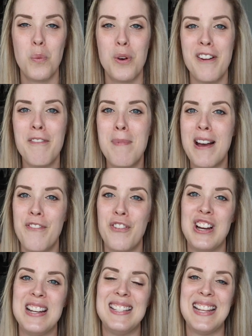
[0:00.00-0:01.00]
One of my
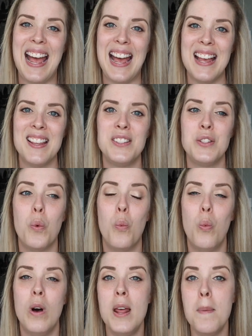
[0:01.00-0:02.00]
friends asked,
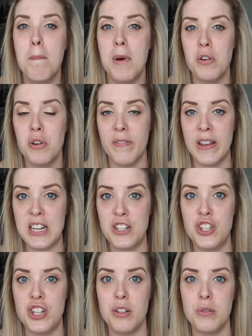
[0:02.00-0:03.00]
what
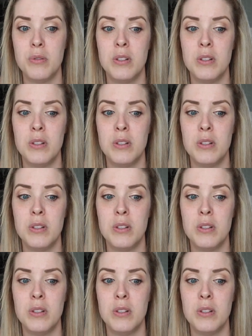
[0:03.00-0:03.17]
motivates you?